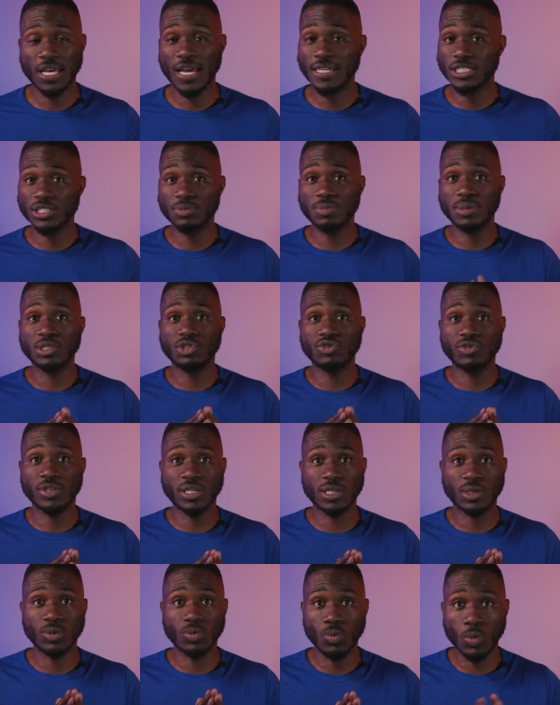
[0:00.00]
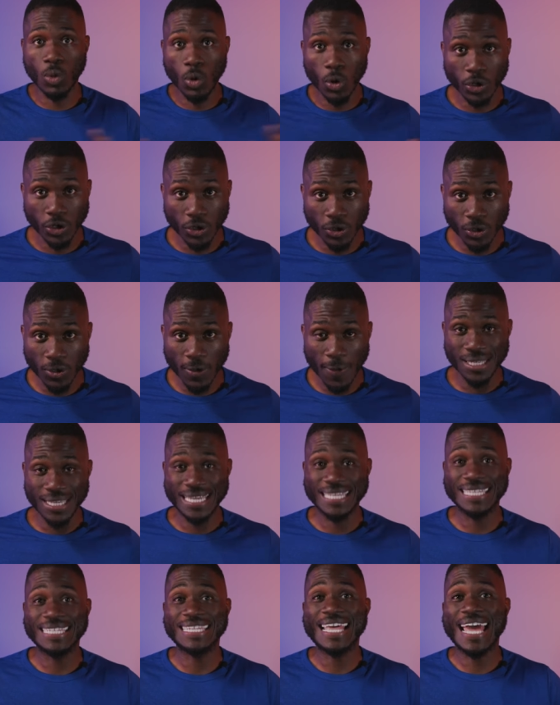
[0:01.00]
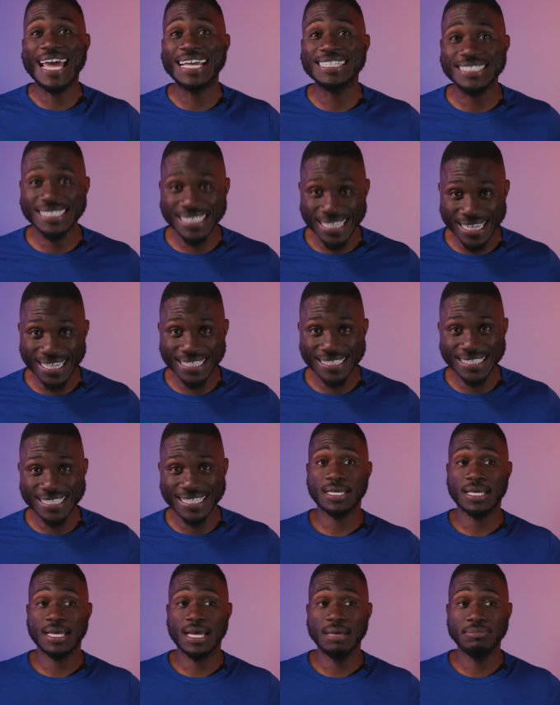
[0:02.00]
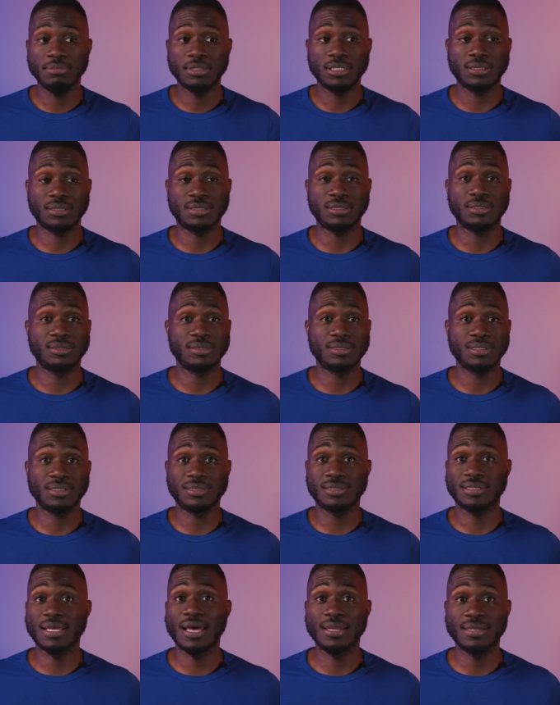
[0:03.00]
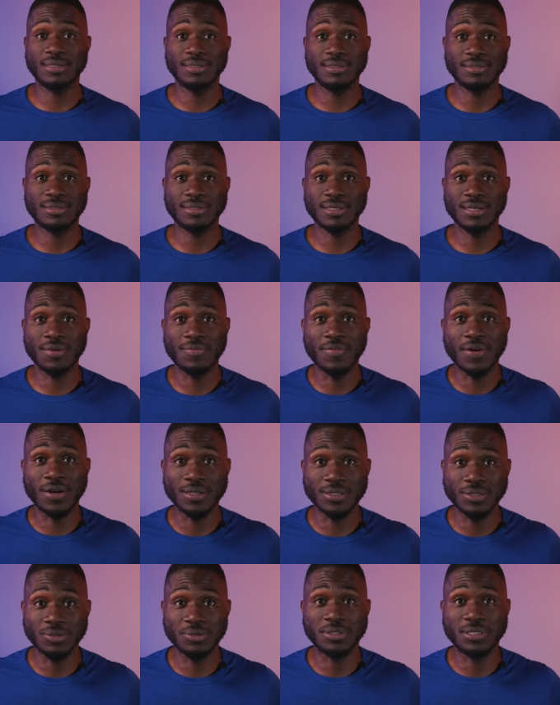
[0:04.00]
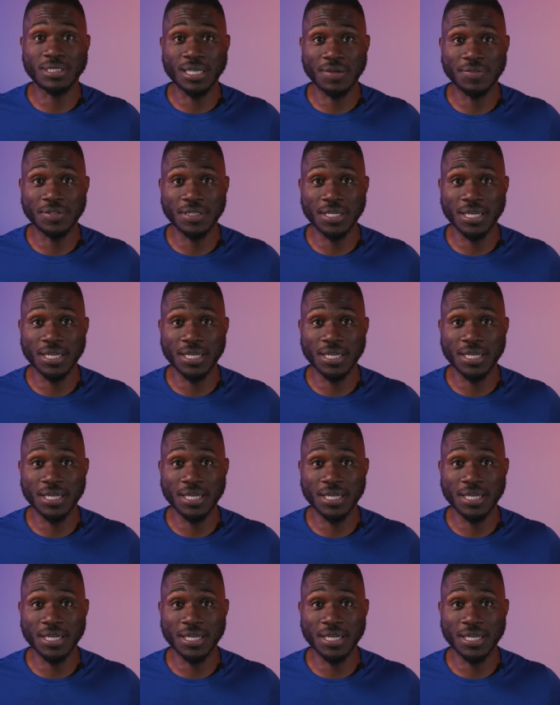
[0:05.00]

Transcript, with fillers: I've just been drinking water, and that's it. I'm just excited to see if I could do seven